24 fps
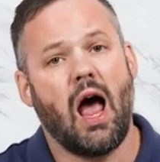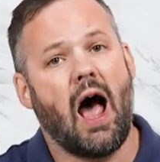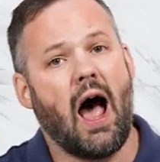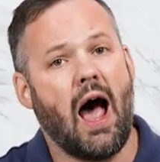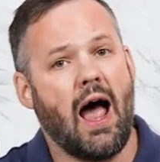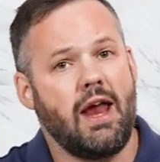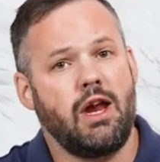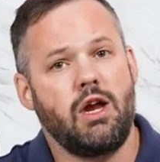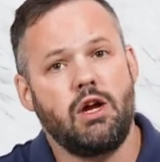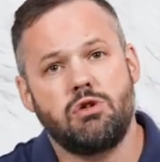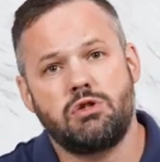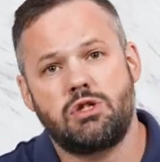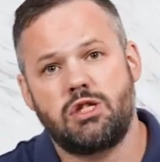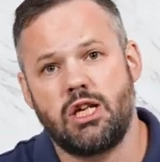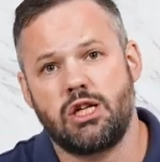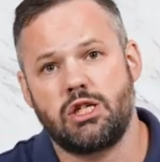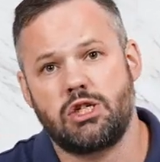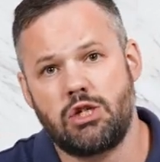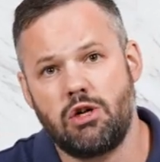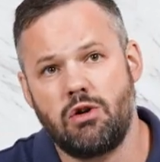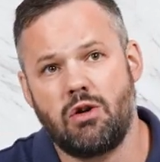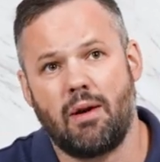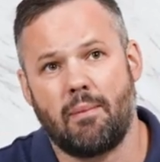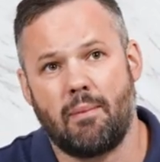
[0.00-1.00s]
I used
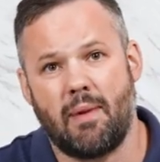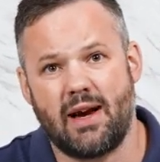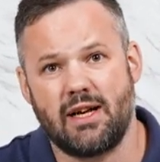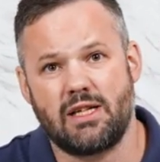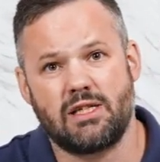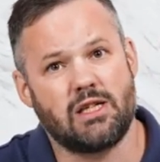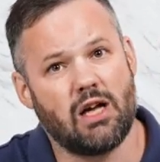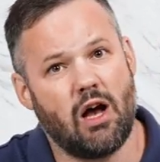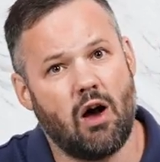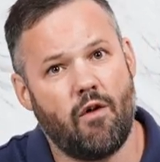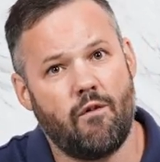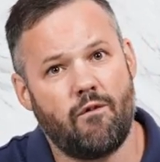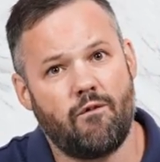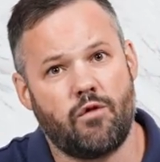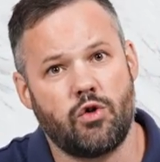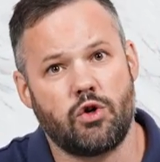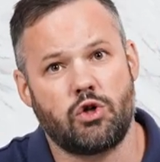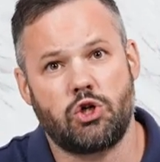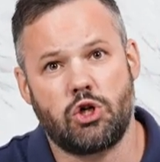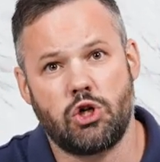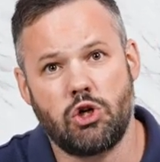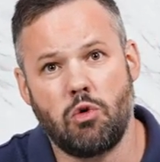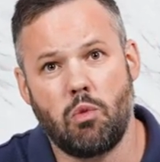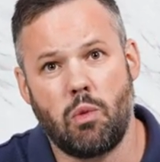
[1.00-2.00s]
this unit myself
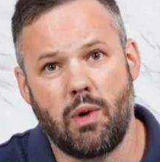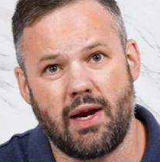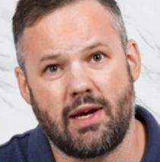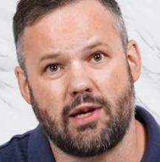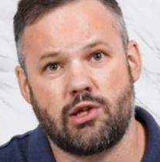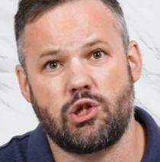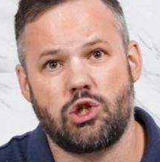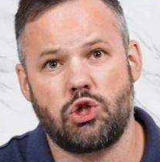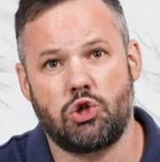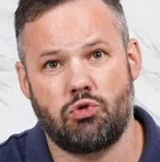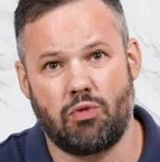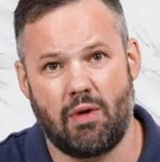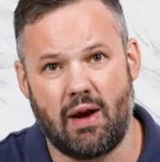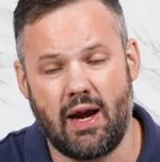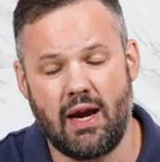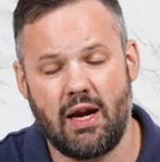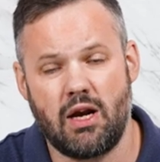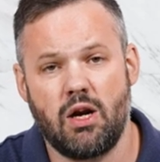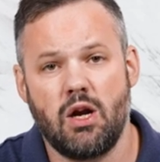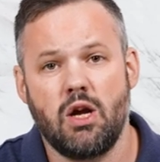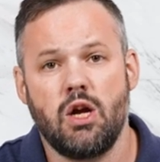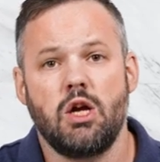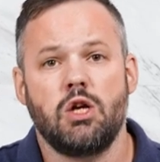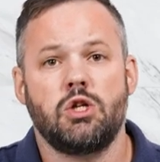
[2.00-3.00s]
for two weeks
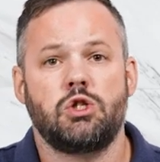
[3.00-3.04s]
straight